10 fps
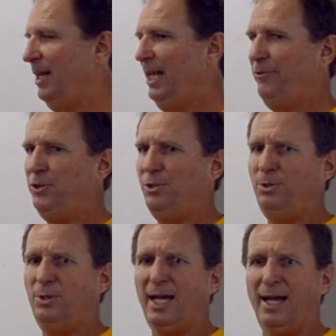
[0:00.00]
If
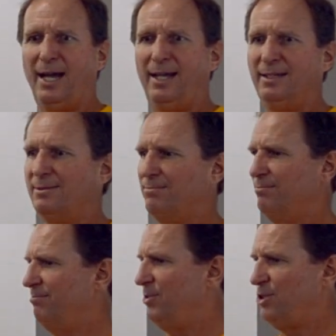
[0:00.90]
you guys
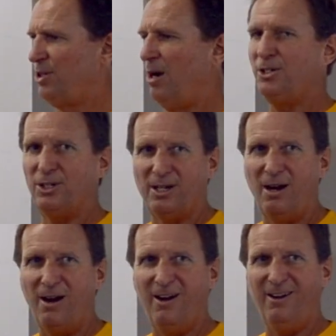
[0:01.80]
start your
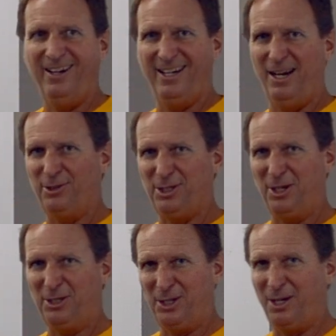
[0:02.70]
car and ever
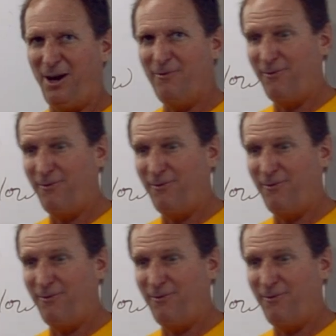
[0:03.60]
start your car,